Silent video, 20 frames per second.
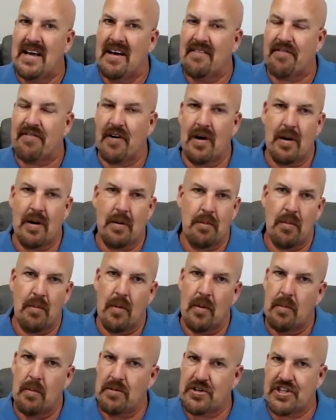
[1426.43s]

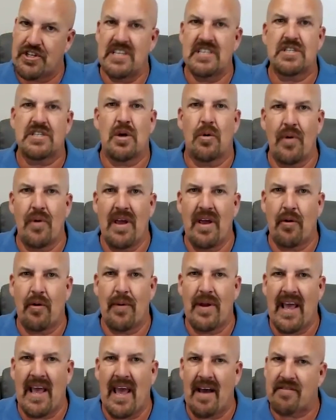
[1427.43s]
from machines that we
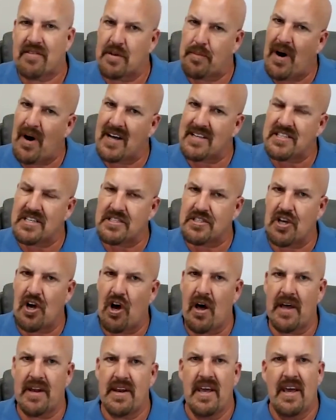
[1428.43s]
already have deposits
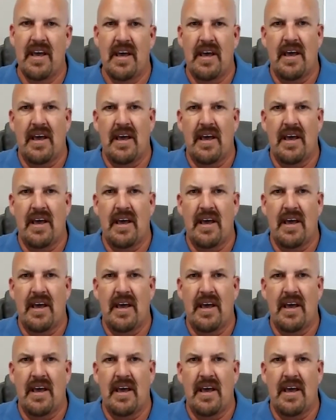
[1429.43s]
on